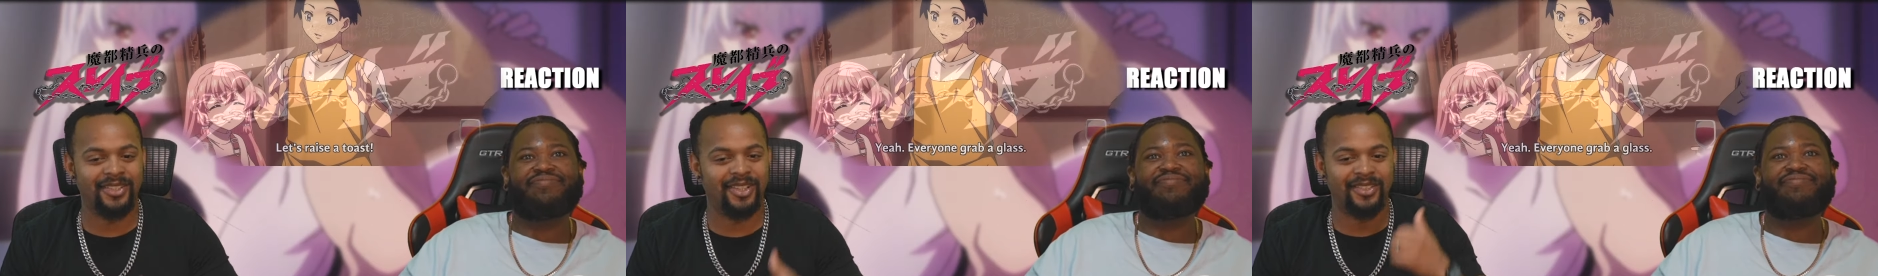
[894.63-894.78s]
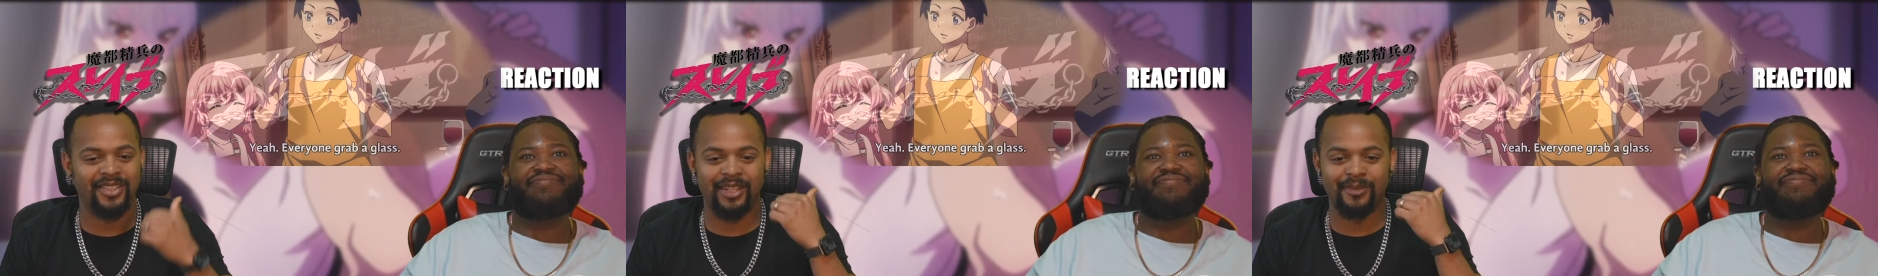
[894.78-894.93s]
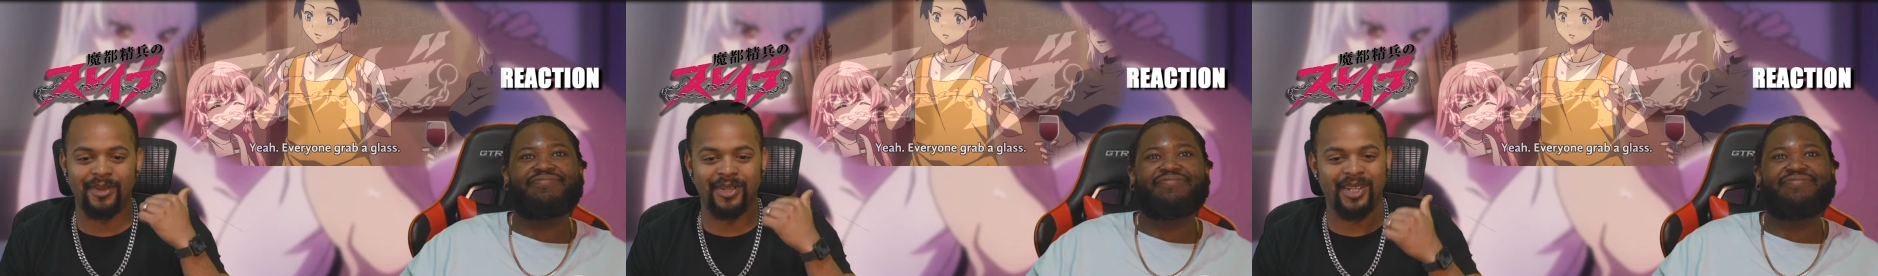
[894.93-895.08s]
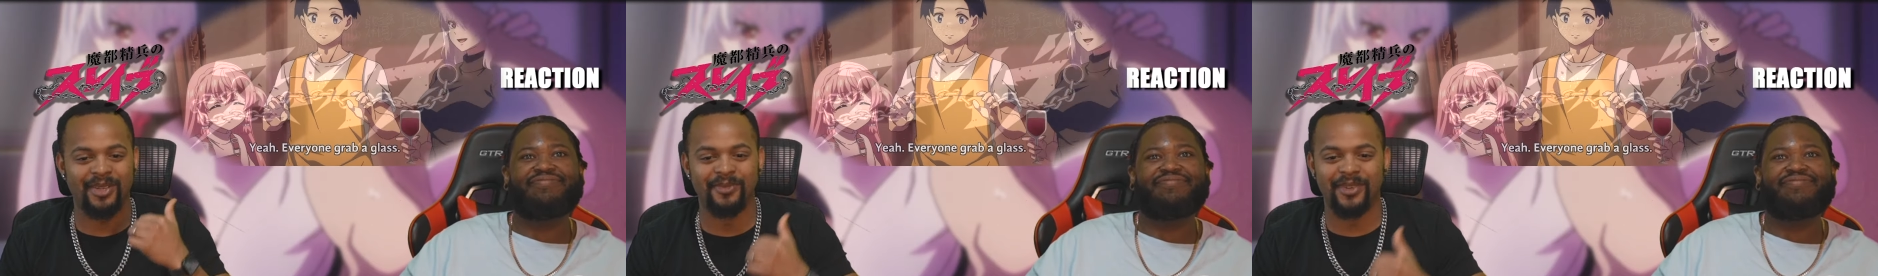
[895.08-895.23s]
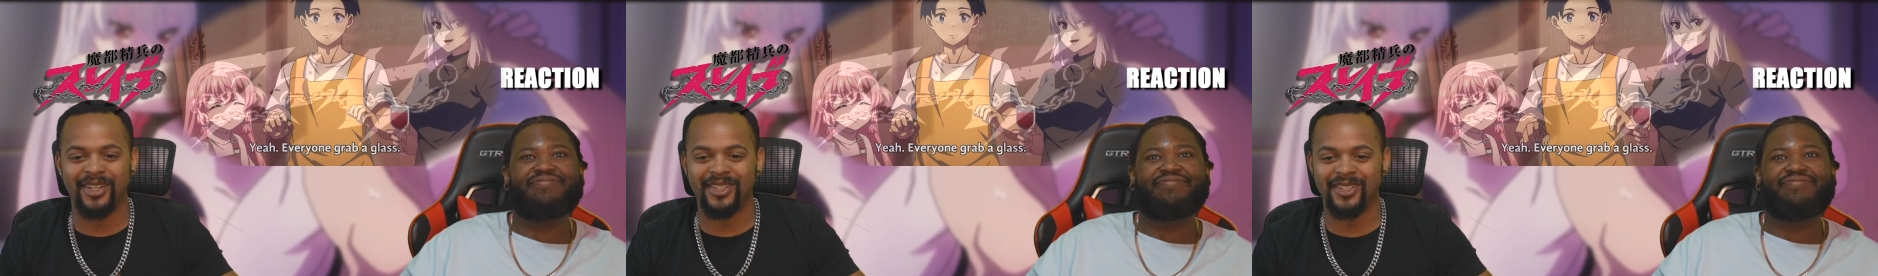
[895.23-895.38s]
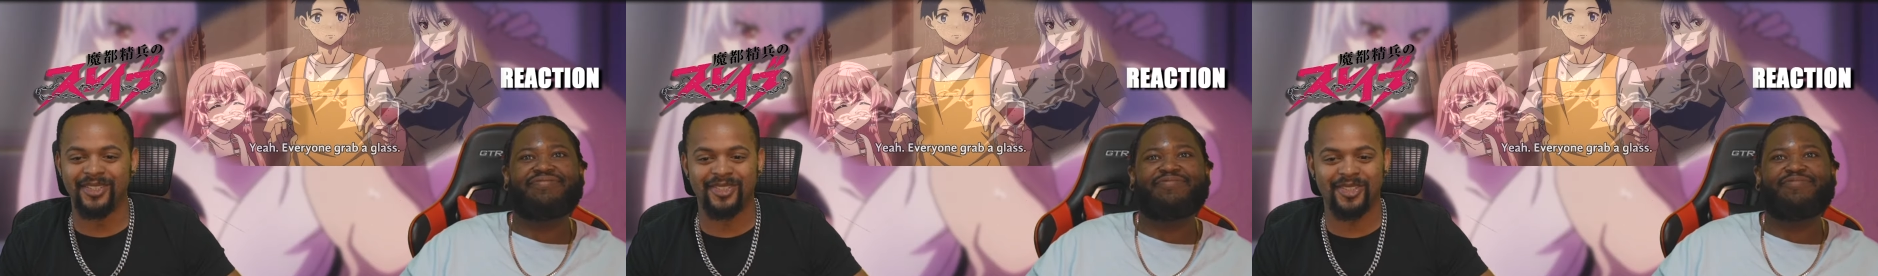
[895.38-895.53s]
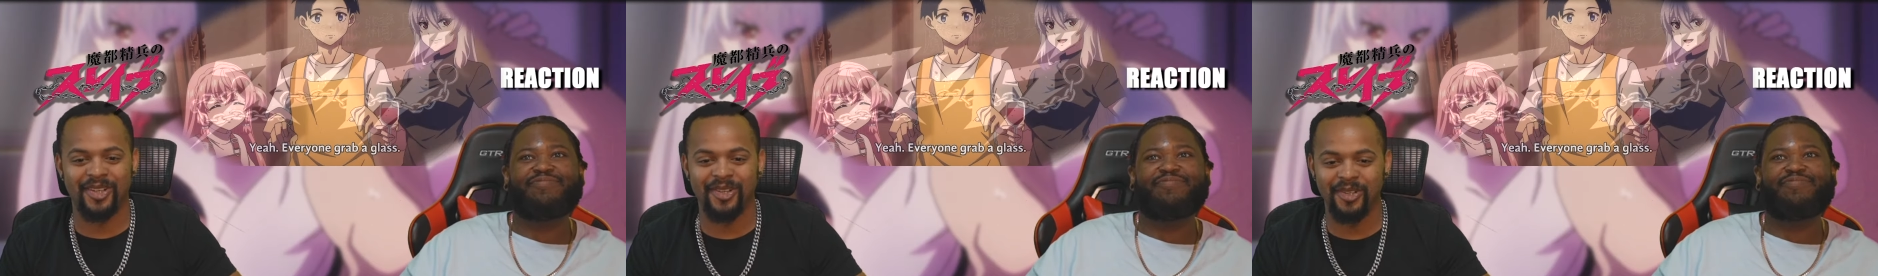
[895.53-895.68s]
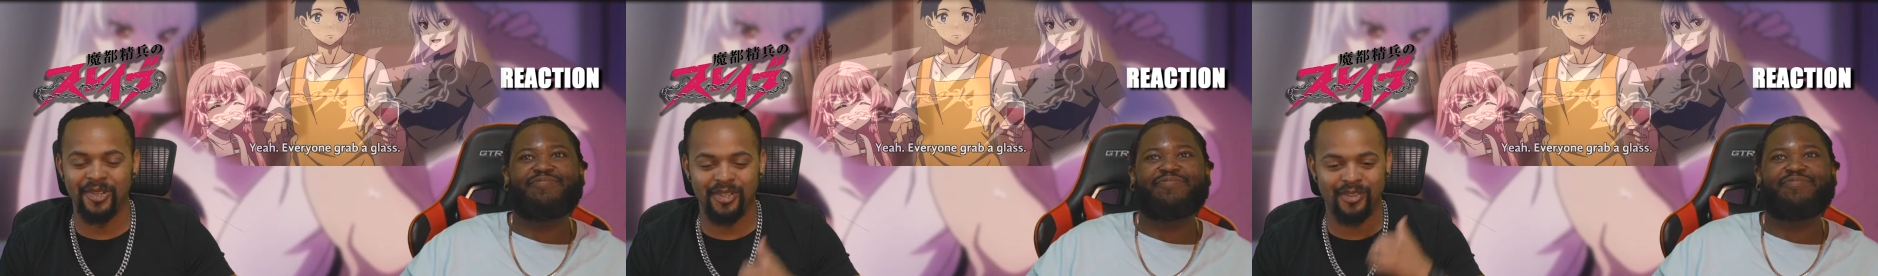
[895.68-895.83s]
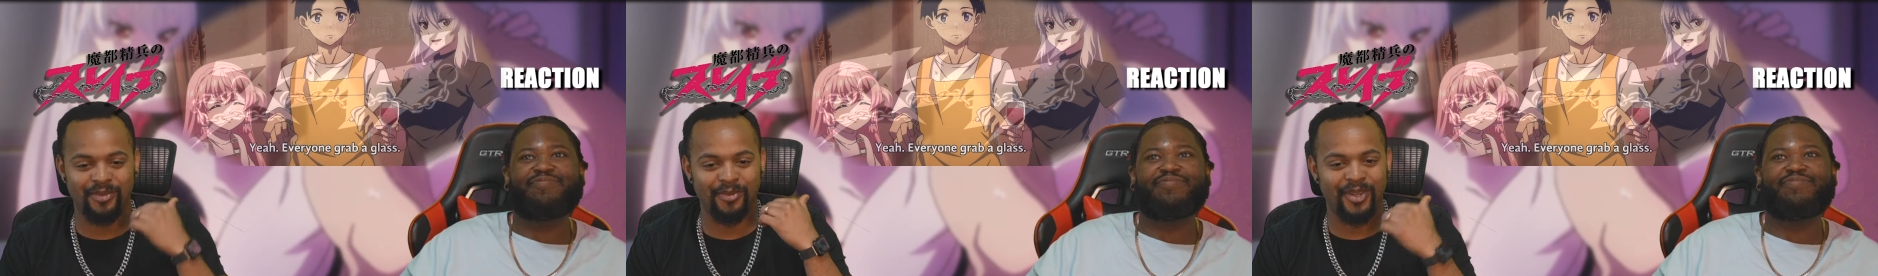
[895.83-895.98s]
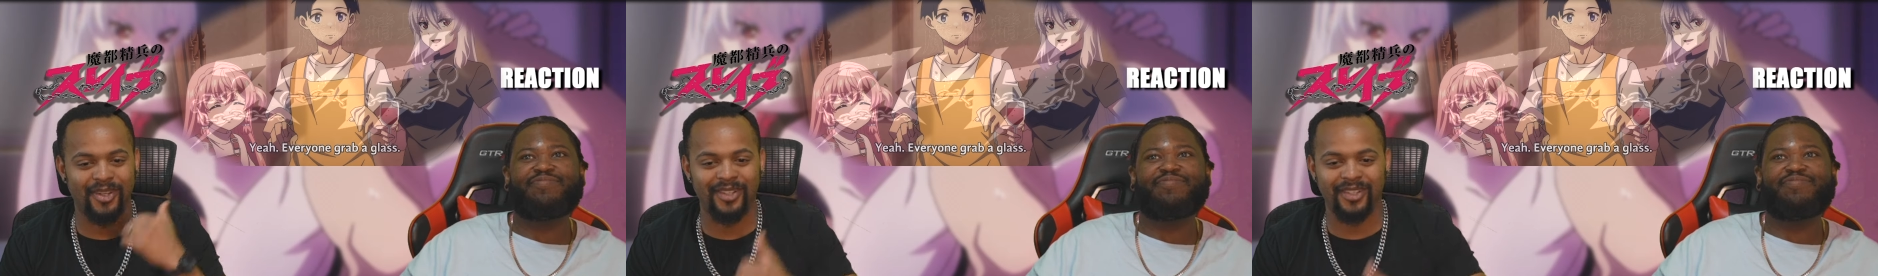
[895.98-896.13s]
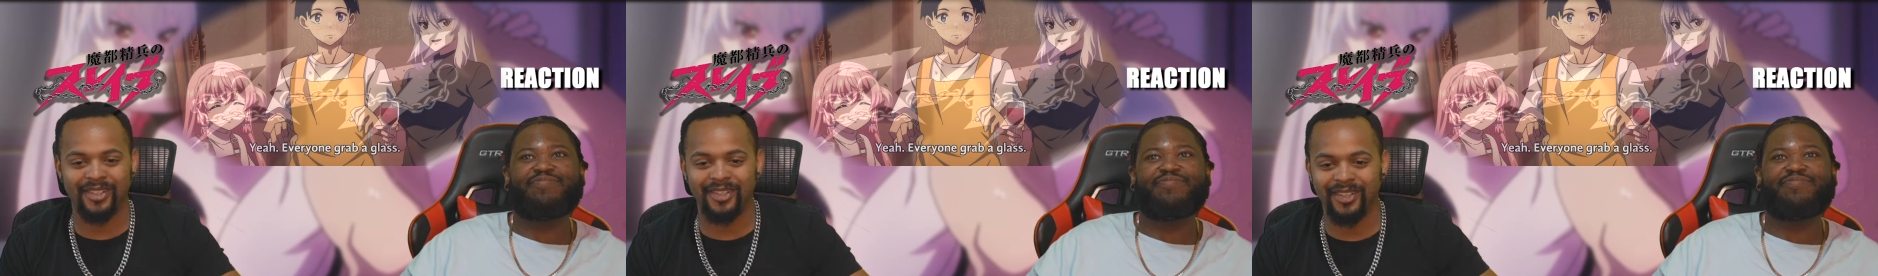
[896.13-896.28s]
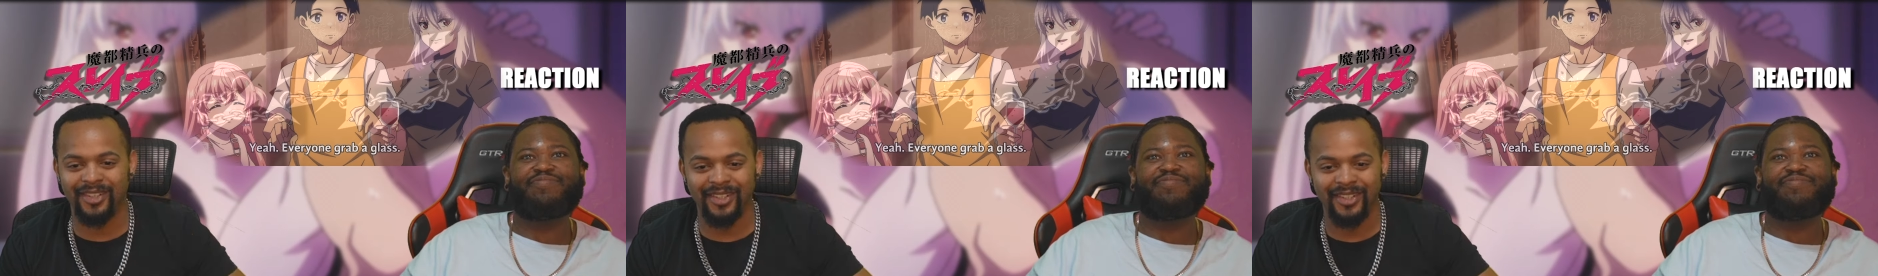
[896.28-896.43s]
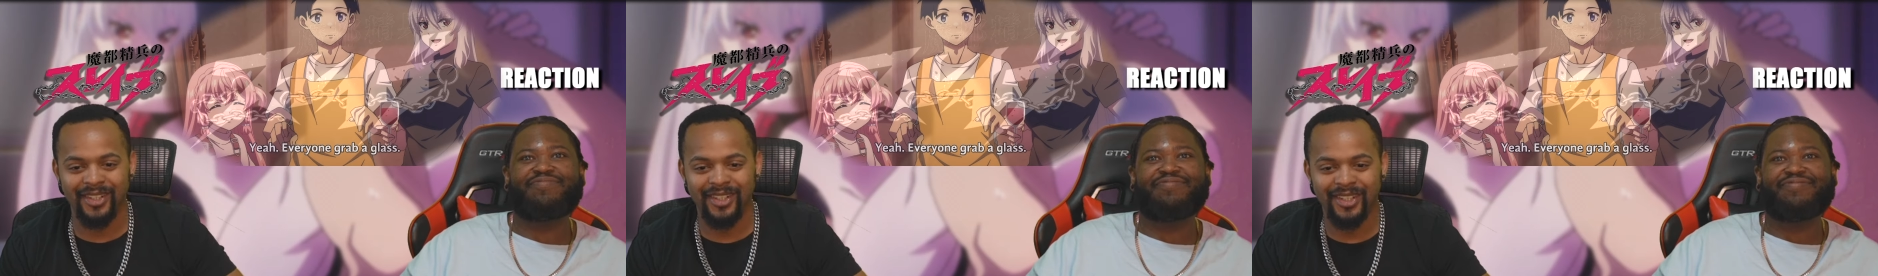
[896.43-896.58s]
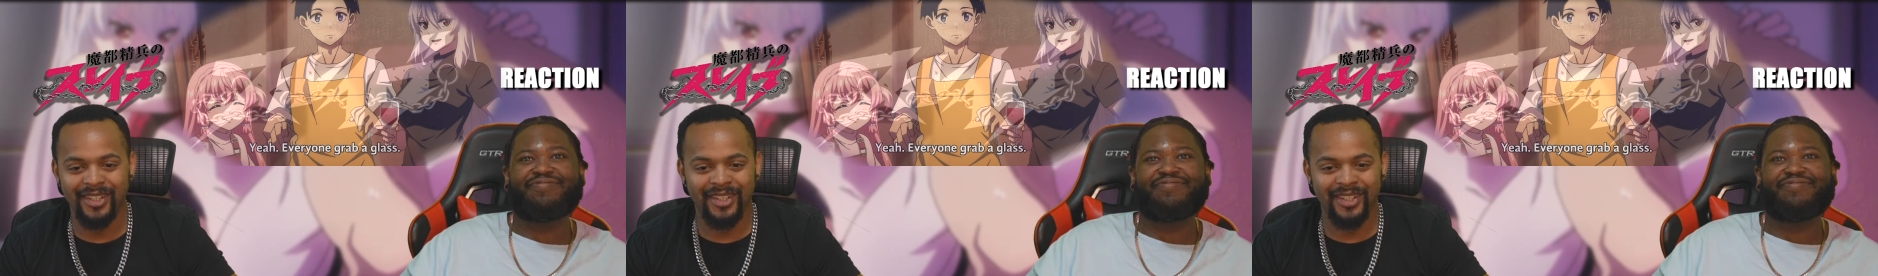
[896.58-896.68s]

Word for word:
Speaker 1: started thinking about Commander's toes from earlier.